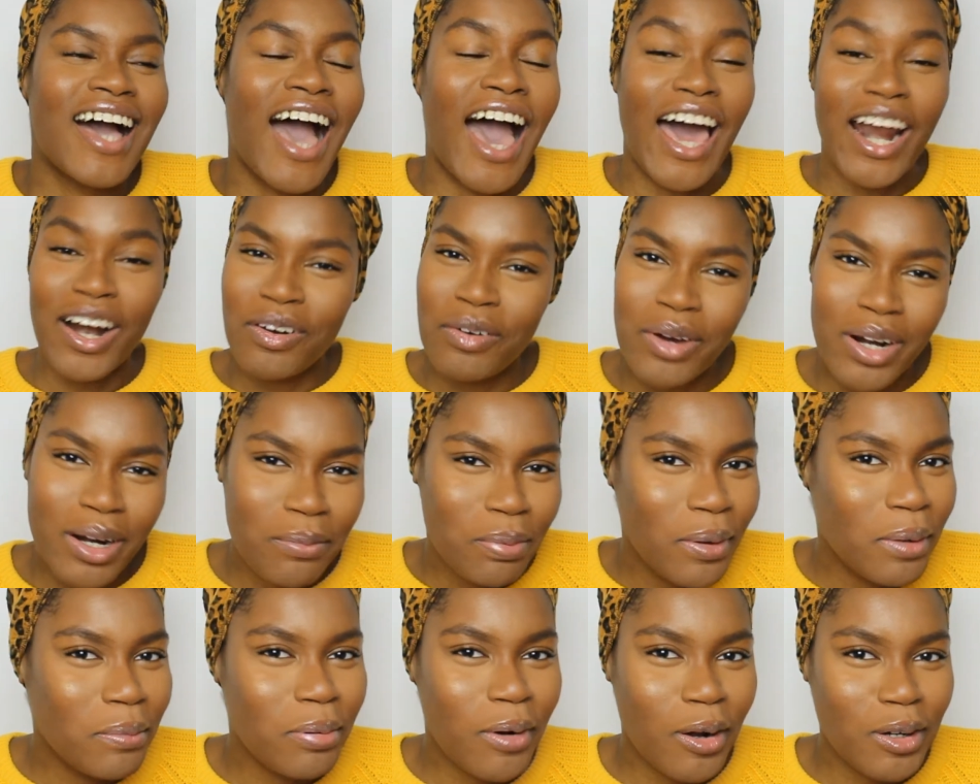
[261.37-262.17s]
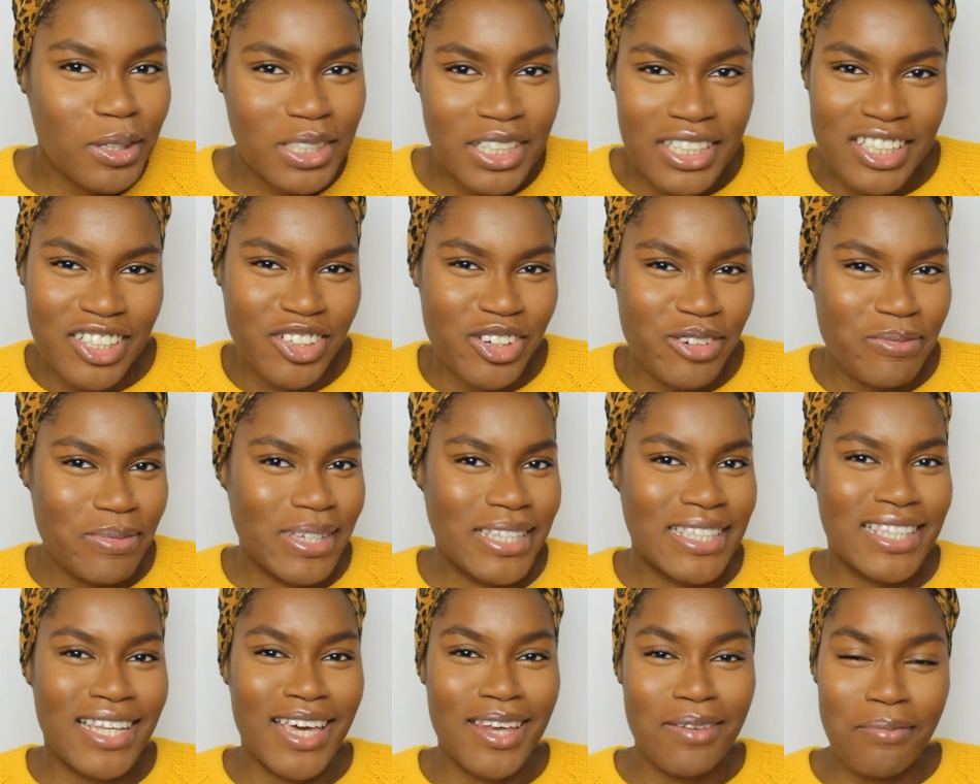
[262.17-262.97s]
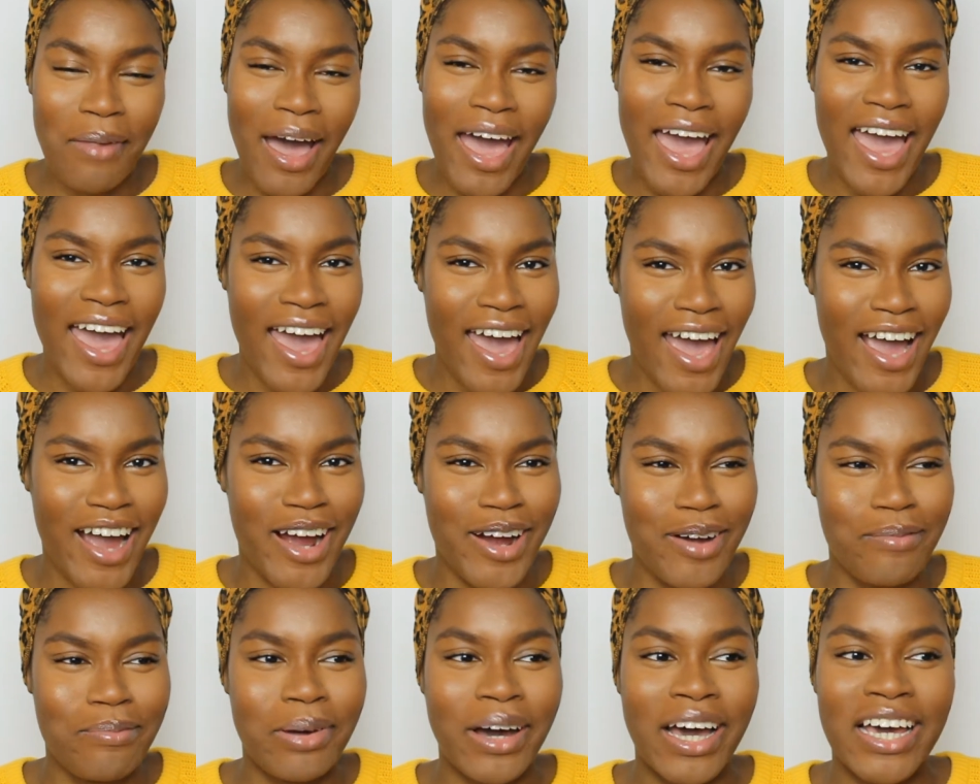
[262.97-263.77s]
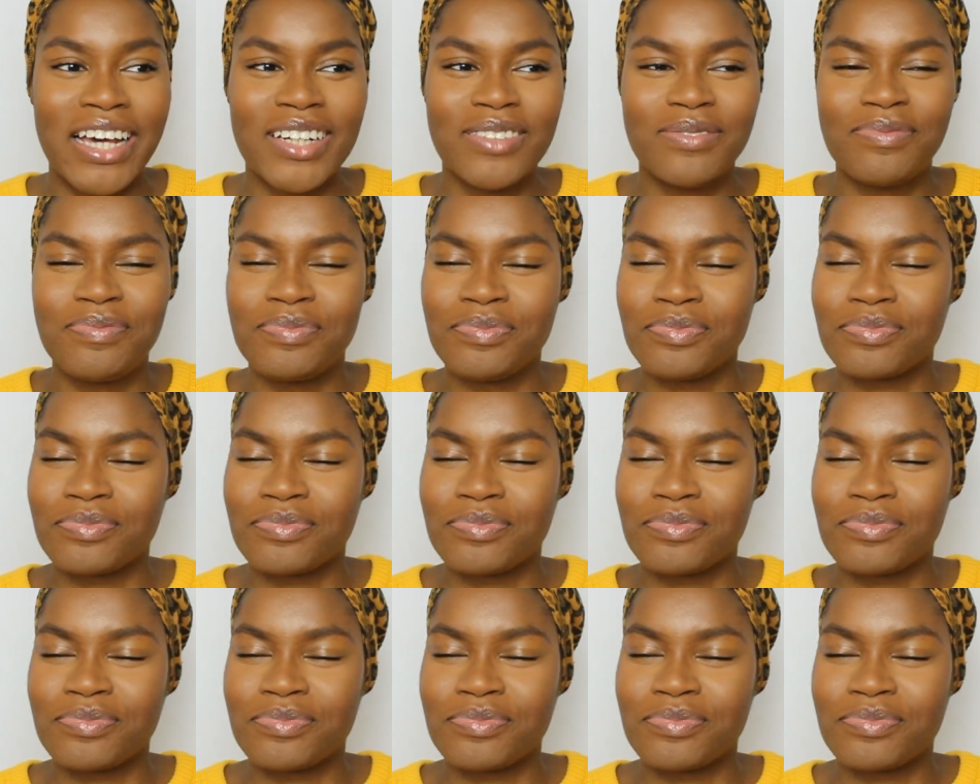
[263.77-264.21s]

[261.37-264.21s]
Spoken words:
I don't want to put protein treatments in my hair, but